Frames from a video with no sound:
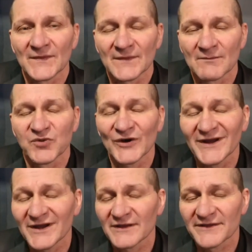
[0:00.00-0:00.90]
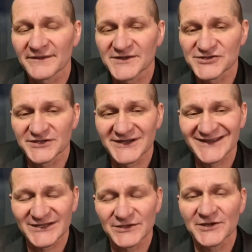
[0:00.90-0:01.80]
Poor health is going to
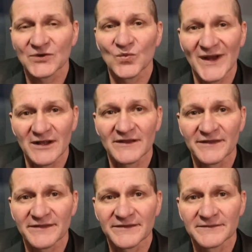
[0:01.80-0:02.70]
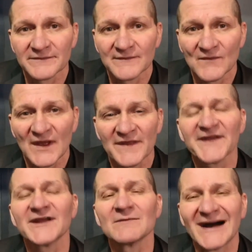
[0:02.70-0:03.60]
kill your wealth.
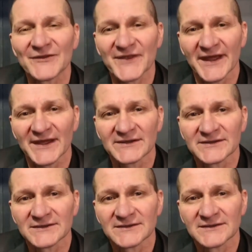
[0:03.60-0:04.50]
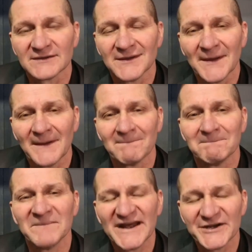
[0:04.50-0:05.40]
Think about that.
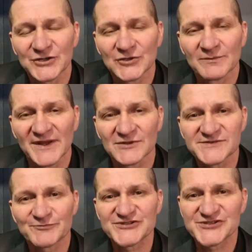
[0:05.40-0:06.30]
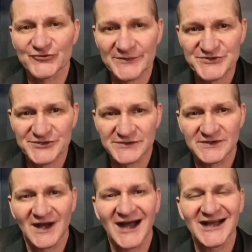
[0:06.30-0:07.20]
Medical bills, prescription,
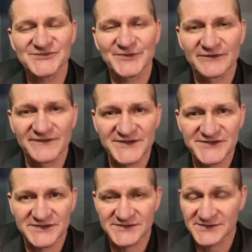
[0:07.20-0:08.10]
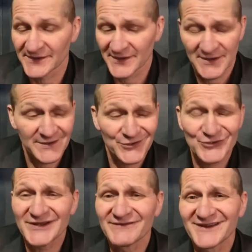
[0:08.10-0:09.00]
hospital visits. You
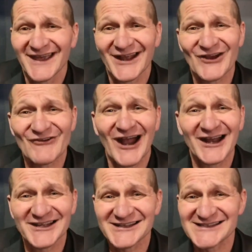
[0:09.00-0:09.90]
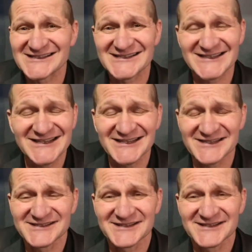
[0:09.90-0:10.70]
can even get chronic disease.